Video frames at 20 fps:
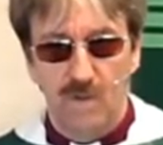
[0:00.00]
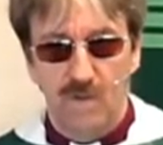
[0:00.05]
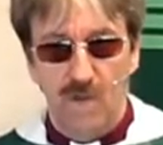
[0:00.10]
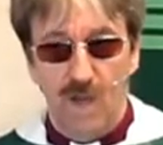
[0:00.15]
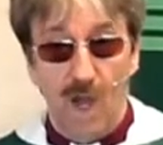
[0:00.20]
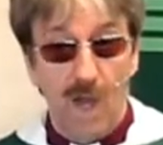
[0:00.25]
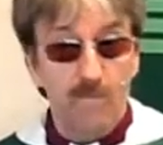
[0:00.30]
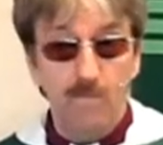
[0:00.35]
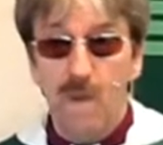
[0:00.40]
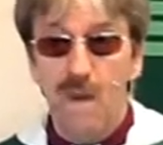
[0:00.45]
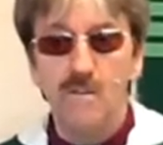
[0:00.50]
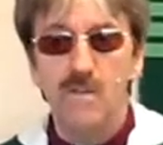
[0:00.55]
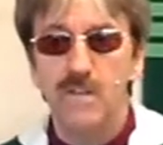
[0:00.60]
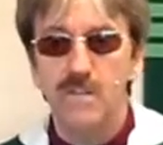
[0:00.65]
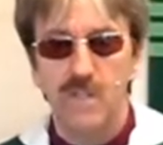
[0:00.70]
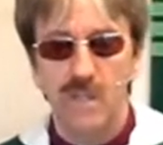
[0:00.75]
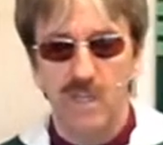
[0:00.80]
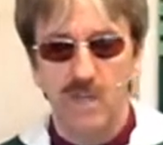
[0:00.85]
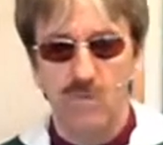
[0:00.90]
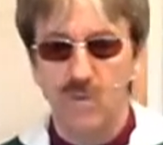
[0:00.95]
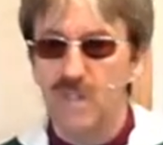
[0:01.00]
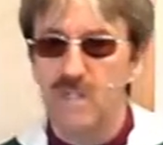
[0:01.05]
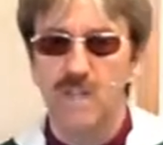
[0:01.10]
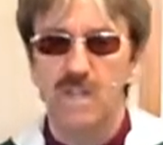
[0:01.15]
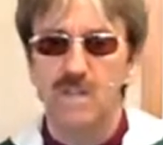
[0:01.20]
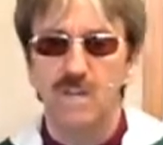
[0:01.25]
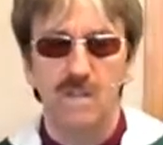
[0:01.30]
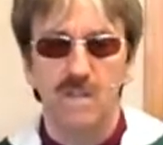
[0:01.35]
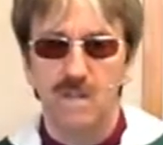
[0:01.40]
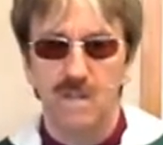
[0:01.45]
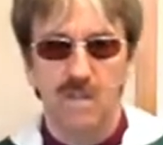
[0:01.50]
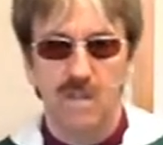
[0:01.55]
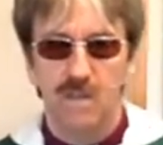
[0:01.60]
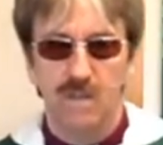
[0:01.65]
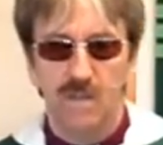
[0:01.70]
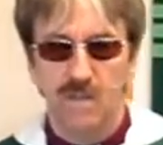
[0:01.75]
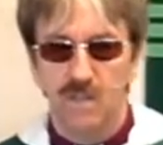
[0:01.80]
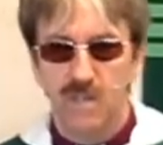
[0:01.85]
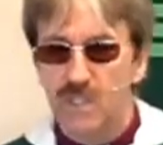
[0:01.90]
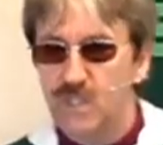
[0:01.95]
unmerited. We didn't
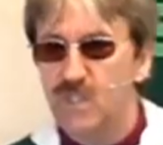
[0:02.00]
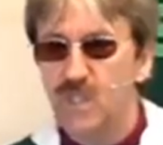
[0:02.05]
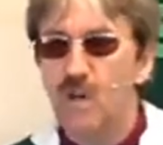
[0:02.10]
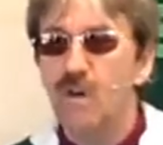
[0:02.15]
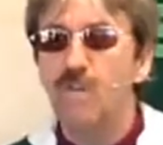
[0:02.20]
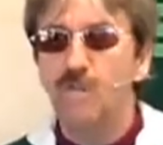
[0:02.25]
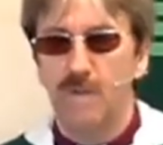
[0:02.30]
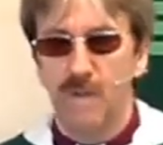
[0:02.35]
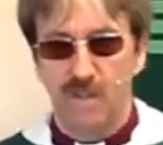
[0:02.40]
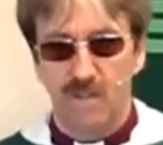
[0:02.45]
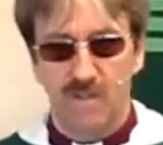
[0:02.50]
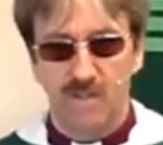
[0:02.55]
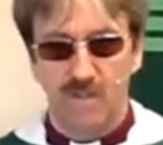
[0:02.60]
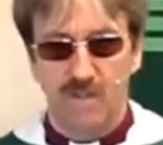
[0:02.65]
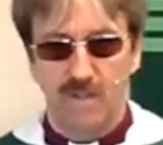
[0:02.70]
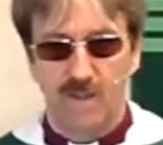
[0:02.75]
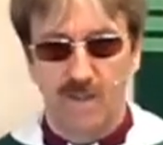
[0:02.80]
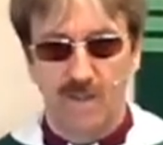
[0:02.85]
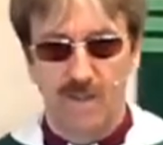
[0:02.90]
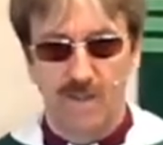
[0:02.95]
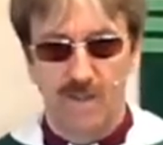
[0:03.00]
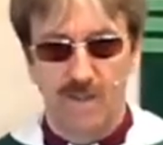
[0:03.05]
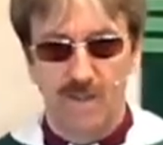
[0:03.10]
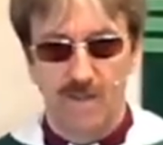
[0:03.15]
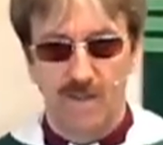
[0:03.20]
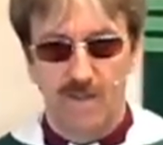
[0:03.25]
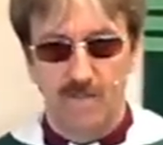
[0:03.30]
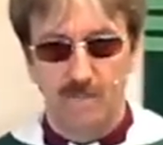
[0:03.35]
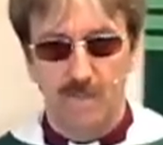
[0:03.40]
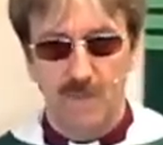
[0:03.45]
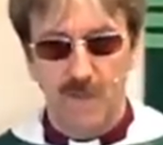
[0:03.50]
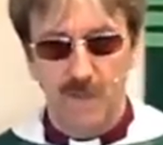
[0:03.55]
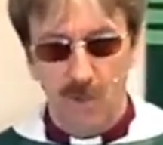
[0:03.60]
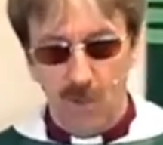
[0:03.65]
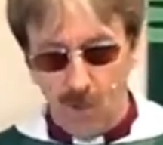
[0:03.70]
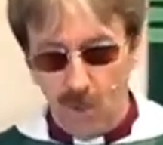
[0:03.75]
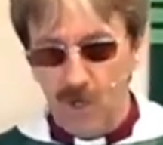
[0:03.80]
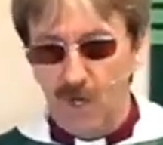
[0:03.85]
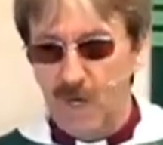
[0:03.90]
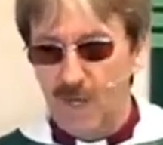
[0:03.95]
deserve it.
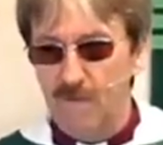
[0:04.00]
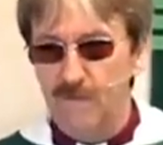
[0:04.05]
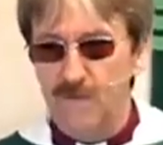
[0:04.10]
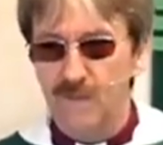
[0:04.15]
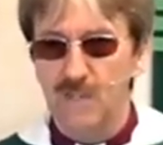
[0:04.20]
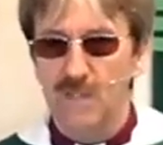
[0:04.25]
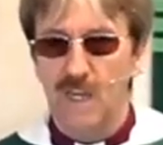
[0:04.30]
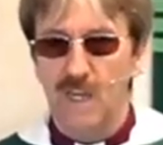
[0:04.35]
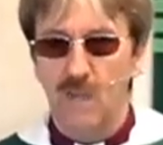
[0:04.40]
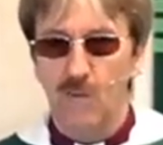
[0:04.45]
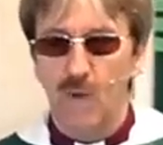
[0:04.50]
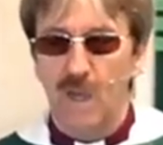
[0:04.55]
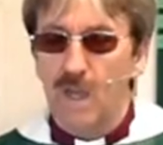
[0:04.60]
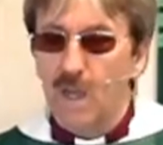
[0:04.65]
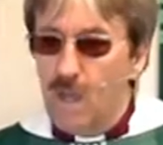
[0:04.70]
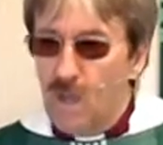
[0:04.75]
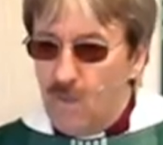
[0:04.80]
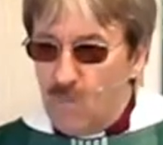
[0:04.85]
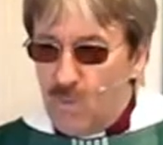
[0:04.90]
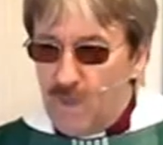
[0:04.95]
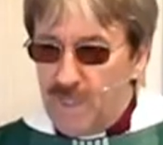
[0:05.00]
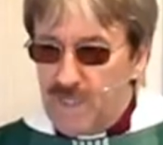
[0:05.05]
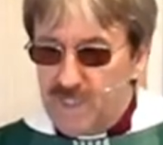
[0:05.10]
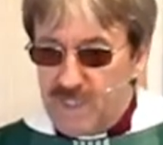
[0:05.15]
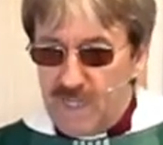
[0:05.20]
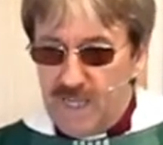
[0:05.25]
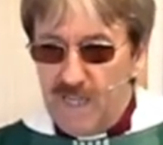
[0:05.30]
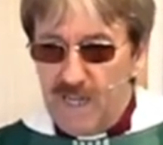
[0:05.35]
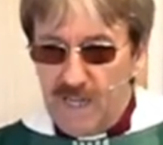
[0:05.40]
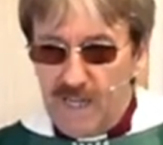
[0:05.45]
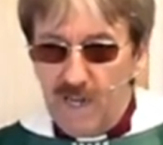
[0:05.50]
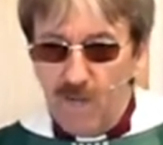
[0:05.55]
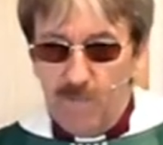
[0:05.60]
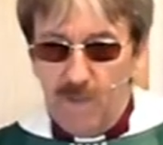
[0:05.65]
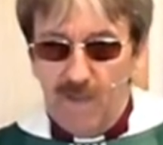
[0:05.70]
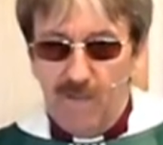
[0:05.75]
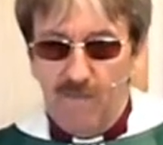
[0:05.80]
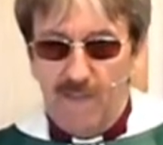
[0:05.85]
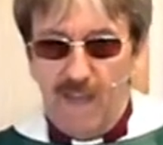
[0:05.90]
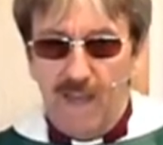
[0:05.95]
God loves us anyway. We see a little
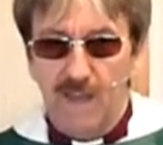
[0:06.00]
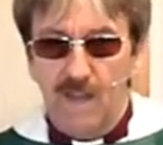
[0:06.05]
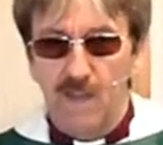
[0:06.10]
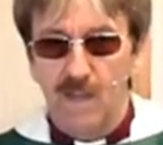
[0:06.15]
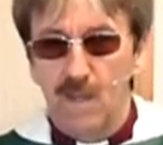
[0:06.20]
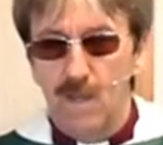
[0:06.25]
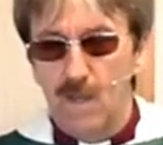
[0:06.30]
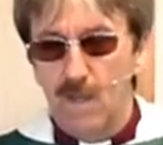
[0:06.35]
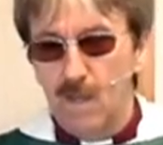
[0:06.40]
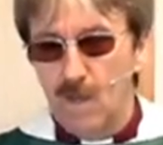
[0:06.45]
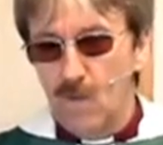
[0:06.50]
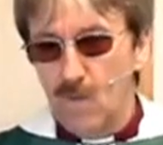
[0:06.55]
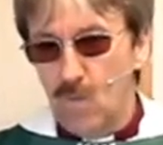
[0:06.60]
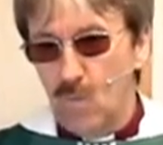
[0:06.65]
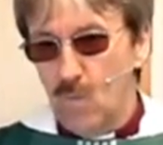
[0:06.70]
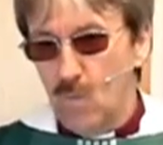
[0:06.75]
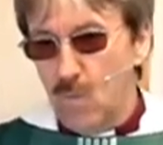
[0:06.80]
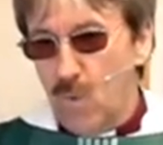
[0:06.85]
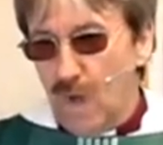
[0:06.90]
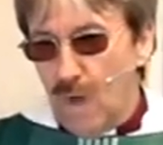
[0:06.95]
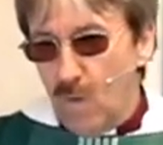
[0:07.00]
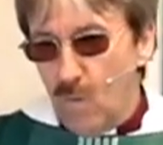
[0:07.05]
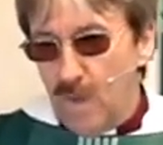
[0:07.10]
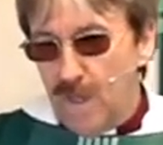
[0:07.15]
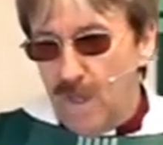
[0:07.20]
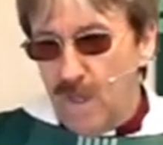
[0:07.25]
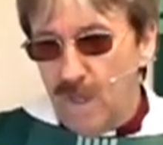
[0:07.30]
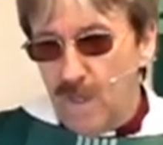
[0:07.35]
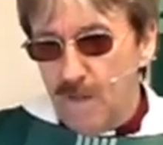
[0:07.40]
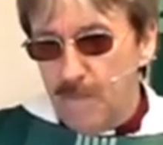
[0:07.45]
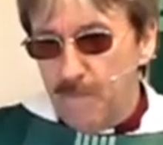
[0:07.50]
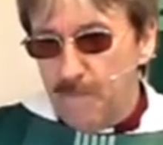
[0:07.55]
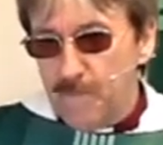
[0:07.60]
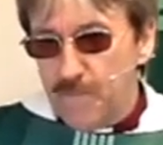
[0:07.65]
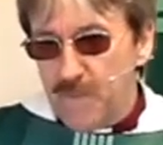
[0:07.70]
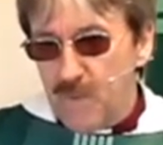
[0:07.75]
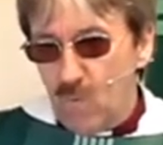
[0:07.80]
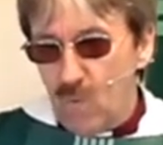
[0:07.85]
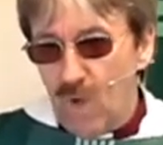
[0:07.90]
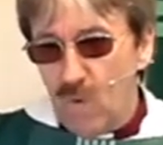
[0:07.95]
bit of that where we,
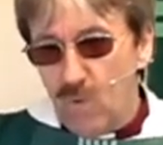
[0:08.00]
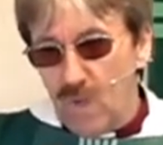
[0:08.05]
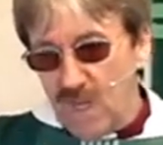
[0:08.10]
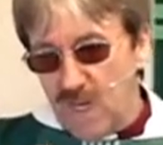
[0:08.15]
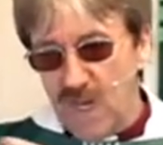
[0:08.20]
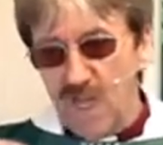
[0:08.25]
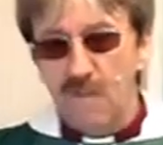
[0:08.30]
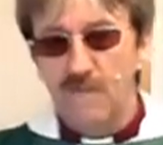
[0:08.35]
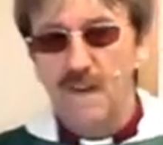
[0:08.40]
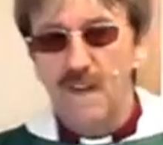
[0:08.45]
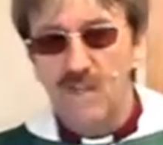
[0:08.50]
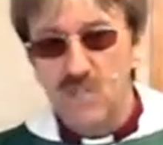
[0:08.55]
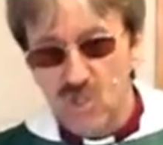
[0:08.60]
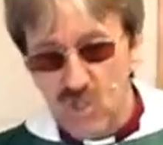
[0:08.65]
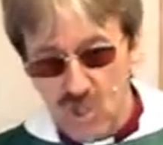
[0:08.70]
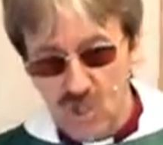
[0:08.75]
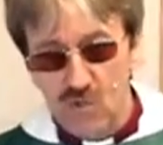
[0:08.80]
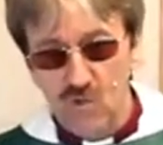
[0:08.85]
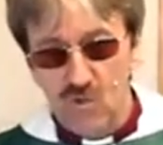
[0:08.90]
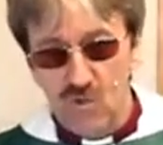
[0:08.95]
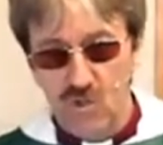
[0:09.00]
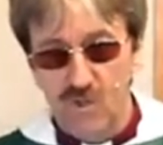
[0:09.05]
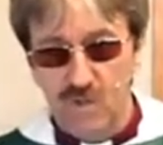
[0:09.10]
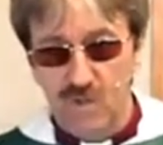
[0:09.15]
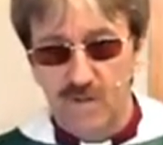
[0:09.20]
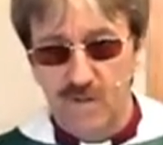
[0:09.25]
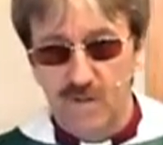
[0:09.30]
where we love our children.